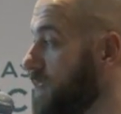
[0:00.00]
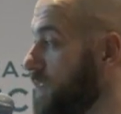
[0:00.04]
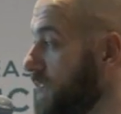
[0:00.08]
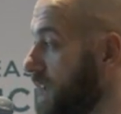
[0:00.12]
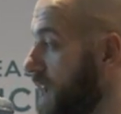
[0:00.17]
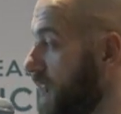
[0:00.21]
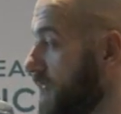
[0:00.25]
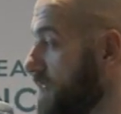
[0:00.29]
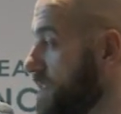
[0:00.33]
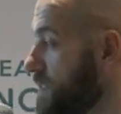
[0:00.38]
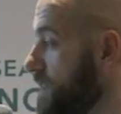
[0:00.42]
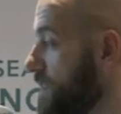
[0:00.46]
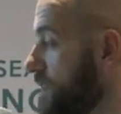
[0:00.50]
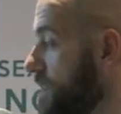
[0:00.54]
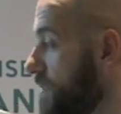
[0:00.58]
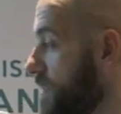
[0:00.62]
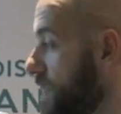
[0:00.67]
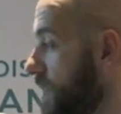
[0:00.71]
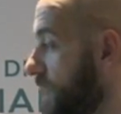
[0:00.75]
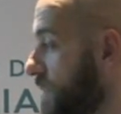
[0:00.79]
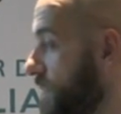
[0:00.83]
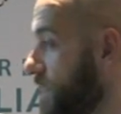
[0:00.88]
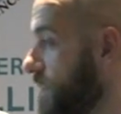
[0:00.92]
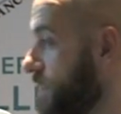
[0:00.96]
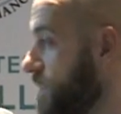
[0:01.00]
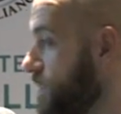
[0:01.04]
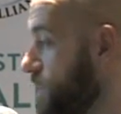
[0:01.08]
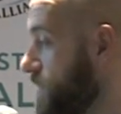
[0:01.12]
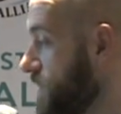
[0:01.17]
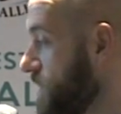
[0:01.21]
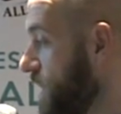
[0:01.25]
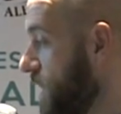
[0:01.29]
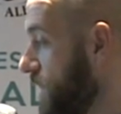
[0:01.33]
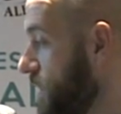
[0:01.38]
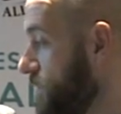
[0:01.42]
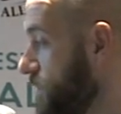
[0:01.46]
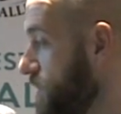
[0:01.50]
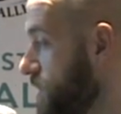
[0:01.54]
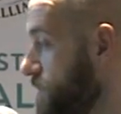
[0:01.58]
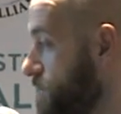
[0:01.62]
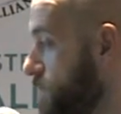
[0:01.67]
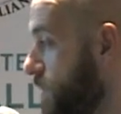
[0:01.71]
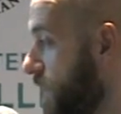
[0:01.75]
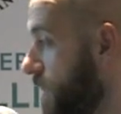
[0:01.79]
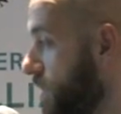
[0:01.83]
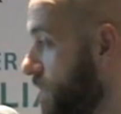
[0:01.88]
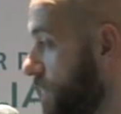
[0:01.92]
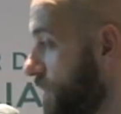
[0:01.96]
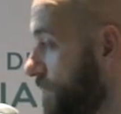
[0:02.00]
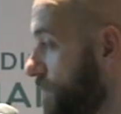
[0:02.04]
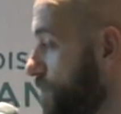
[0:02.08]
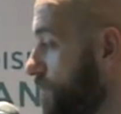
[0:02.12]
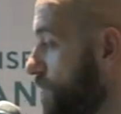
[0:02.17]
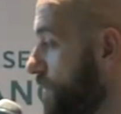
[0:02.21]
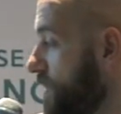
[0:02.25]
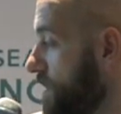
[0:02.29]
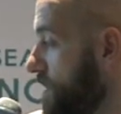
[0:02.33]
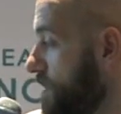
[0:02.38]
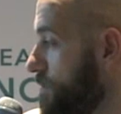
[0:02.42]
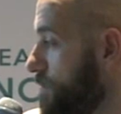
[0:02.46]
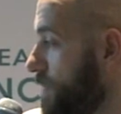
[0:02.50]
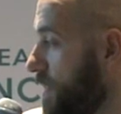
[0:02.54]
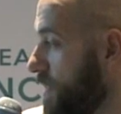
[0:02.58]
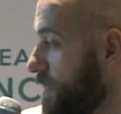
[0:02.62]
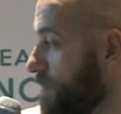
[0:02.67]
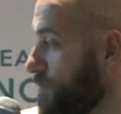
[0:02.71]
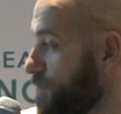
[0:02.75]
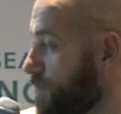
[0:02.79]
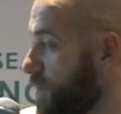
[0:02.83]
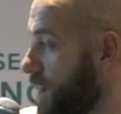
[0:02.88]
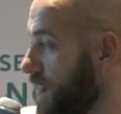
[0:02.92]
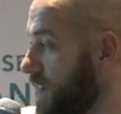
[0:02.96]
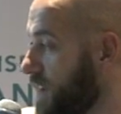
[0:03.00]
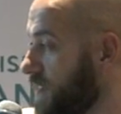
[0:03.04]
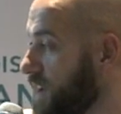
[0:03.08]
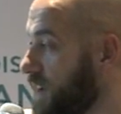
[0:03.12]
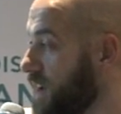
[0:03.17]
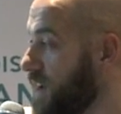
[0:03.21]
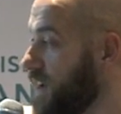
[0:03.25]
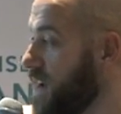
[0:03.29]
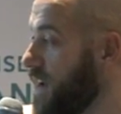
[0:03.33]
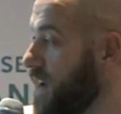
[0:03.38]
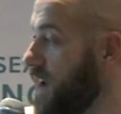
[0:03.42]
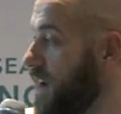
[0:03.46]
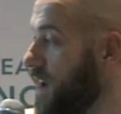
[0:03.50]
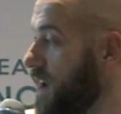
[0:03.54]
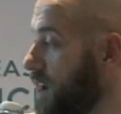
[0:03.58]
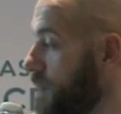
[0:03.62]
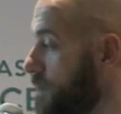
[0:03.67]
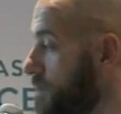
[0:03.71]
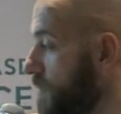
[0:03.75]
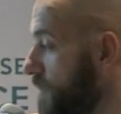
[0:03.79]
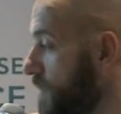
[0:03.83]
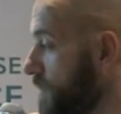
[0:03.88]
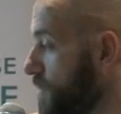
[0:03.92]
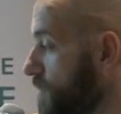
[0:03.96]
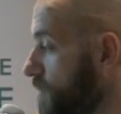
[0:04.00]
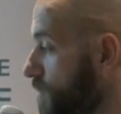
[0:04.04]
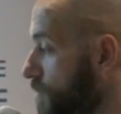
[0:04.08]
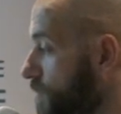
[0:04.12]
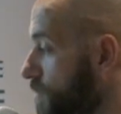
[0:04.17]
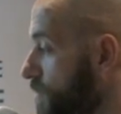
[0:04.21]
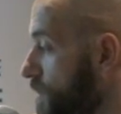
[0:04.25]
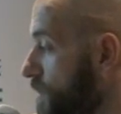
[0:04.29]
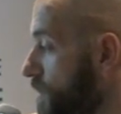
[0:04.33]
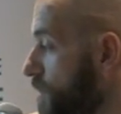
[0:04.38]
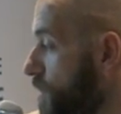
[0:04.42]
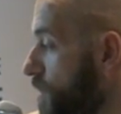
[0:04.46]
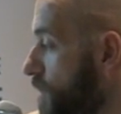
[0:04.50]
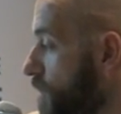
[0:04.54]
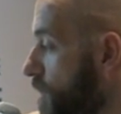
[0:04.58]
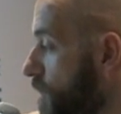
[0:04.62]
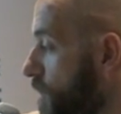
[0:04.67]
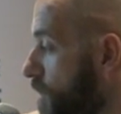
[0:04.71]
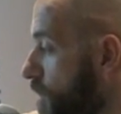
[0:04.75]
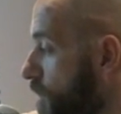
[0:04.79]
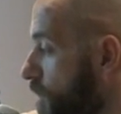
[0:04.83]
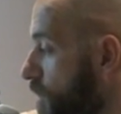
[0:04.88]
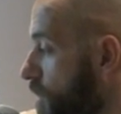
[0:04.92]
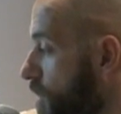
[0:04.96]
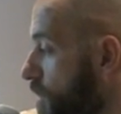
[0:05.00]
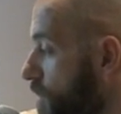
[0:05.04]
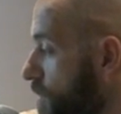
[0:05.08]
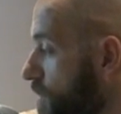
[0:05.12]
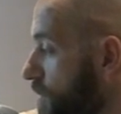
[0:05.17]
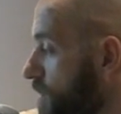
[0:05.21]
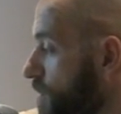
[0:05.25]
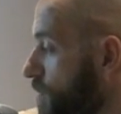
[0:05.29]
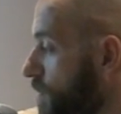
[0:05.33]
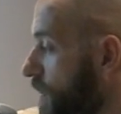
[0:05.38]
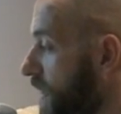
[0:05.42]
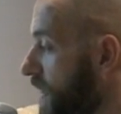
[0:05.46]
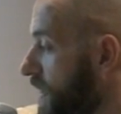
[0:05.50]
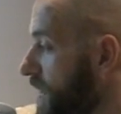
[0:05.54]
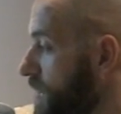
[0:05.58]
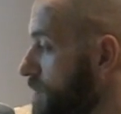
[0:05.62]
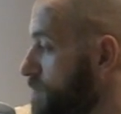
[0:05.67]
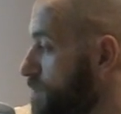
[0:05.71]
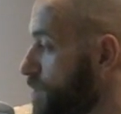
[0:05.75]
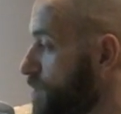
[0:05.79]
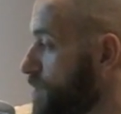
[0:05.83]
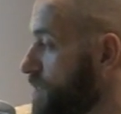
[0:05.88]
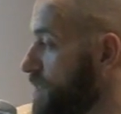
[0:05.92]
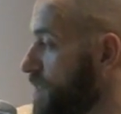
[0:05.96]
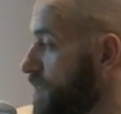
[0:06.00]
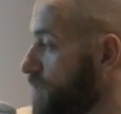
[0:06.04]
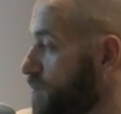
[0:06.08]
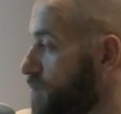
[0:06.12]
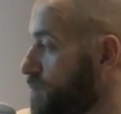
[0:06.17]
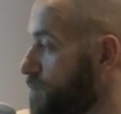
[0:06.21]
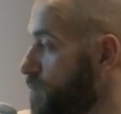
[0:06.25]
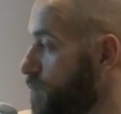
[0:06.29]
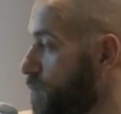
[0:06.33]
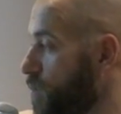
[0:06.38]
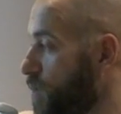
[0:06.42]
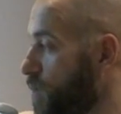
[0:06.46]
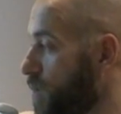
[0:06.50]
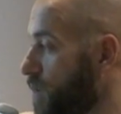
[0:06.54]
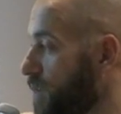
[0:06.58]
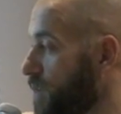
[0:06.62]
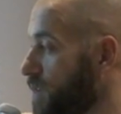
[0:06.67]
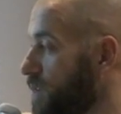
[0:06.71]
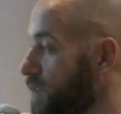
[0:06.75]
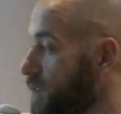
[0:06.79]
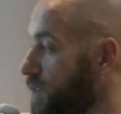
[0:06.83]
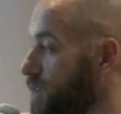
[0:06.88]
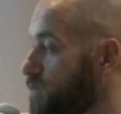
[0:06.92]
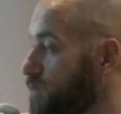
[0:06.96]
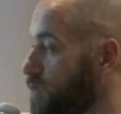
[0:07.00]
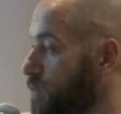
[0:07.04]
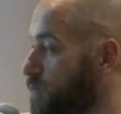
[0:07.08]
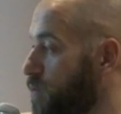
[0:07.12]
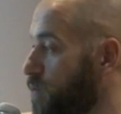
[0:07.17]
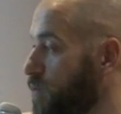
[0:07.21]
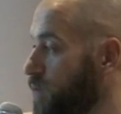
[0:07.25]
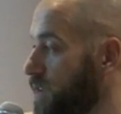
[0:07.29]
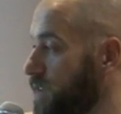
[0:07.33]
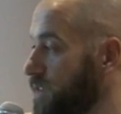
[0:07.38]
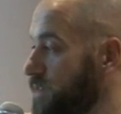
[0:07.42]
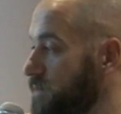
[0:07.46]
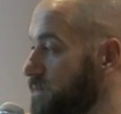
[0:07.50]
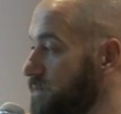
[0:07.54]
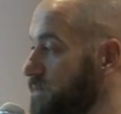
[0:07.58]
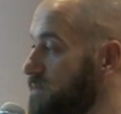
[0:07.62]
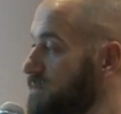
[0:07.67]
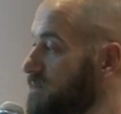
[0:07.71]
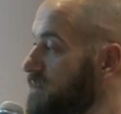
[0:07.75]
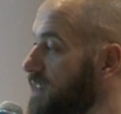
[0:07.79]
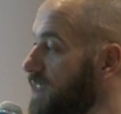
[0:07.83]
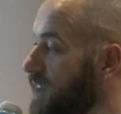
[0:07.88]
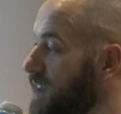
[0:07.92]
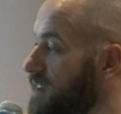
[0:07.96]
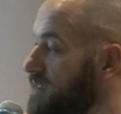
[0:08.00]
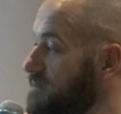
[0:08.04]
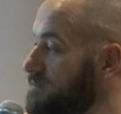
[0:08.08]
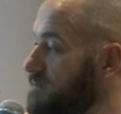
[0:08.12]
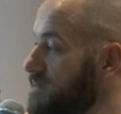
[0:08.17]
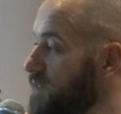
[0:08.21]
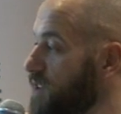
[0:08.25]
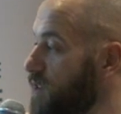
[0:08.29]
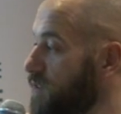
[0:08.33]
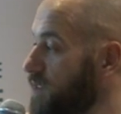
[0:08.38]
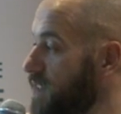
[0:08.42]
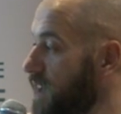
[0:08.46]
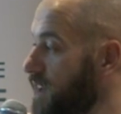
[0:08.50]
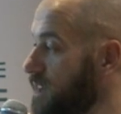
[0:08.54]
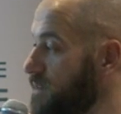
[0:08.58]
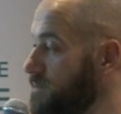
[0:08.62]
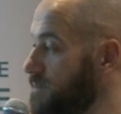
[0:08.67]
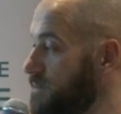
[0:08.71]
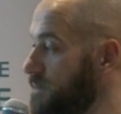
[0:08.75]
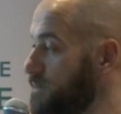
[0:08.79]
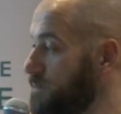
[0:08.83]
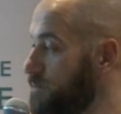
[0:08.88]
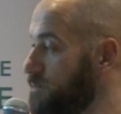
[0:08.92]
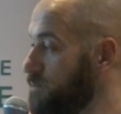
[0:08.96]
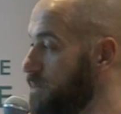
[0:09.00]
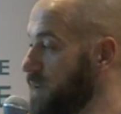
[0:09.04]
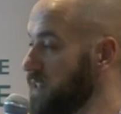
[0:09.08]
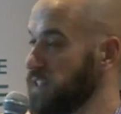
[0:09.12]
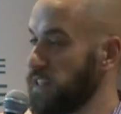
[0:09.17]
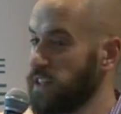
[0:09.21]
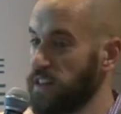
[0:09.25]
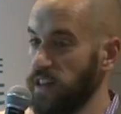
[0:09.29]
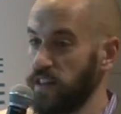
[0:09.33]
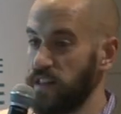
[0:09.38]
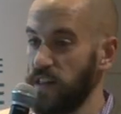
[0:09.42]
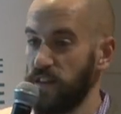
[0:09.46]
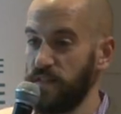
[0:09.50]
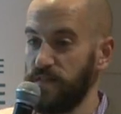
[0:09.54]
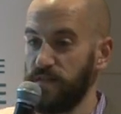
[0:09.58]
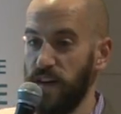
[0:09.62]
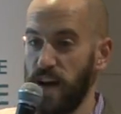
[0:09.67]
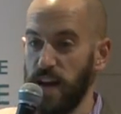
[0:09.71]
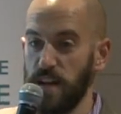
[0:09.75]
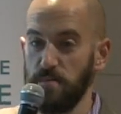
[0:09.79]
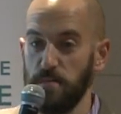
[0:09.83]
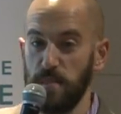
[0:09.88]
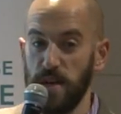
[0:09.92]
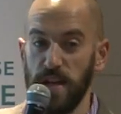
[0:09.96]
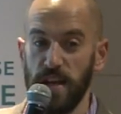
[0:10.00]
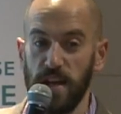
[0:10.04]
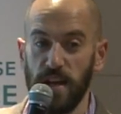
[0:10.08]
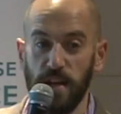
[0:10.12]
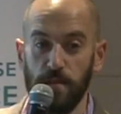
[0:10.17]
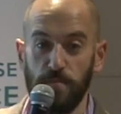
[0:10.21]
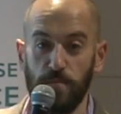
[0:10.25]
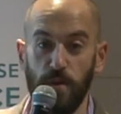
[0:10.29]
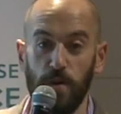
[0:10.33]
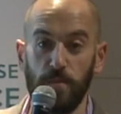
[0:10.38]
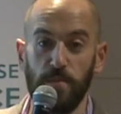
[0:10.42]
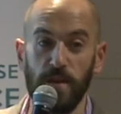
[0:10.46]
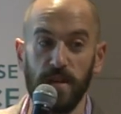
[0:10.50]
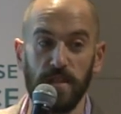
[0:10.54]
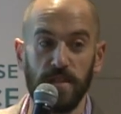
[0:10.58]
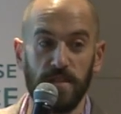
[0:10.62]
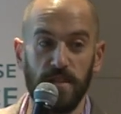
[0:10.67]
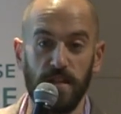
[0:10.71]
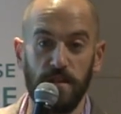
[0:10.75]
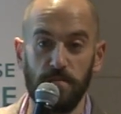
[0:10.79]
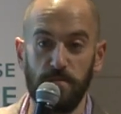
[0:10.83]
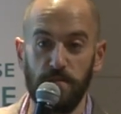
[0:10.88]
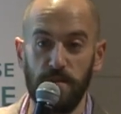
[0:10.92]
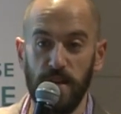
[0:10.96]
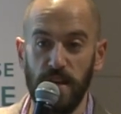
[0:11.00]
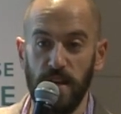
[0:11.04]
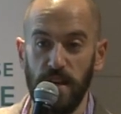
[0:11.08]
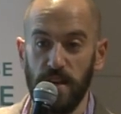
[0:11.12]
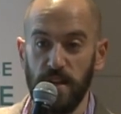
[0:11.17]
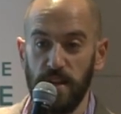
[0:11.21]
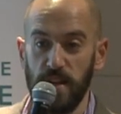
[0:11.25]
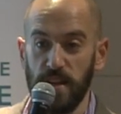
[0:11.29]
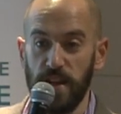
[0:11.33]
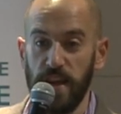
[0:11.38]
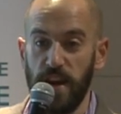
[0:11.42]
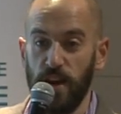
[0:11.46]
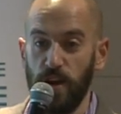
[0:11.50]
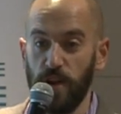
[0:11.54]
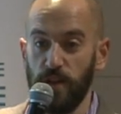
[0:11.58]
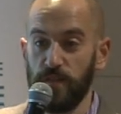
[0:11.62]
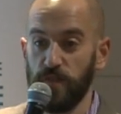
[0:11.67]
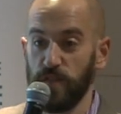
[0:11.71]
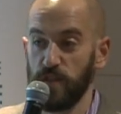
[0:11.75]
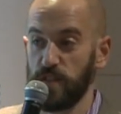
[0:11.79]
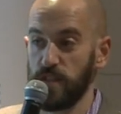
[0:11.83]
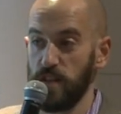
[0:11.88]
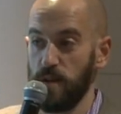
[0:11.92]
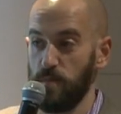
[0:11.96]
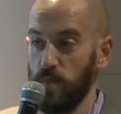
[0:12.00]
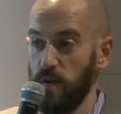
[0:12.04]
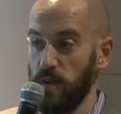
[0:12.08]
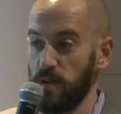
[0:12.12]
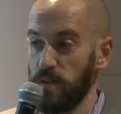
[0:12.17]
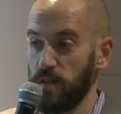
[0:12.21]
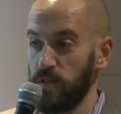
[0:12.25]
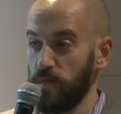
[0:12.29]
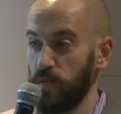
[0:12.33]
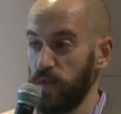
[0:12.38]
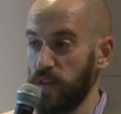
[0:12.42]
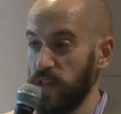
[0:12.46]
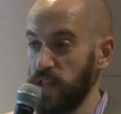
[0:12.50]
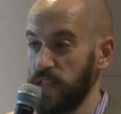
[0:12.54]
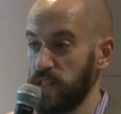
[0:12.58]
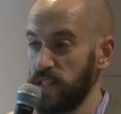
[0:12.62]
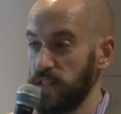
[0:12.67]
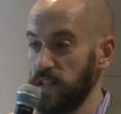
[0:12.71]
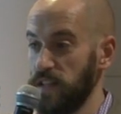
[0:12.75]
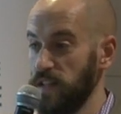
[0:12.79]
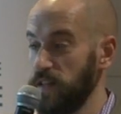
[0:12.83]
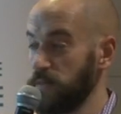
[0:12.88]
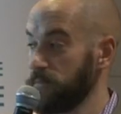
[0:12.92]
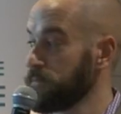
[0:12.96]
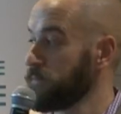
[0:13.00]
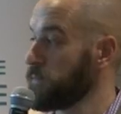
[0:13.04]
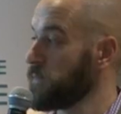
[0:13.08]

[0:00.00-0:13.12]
Yet, I think this is kind of inspiring. If you look at the bottom right, 80% or more reported that they find meaning and purpose in being and caring for someone with ECD,